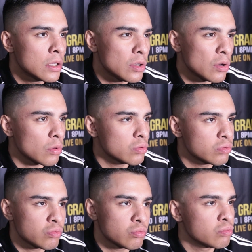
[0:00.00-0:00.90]
you know
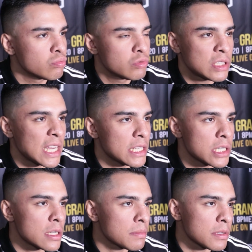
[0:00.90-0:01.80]

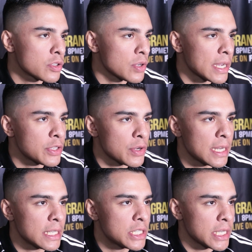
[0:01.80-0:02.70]
changing up the strength
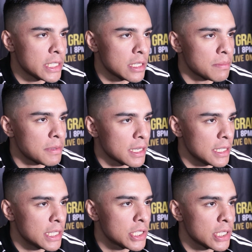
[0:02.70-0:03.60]
training, changing up the
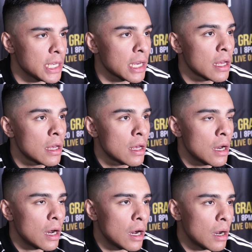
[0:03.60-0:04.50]
conditioning.
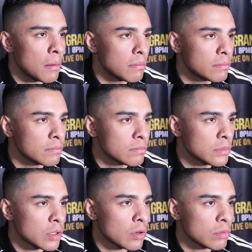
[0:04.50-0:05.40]
Um,
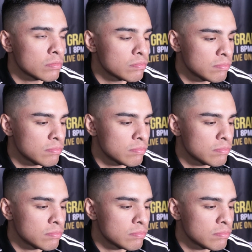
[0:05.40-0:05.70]
you know,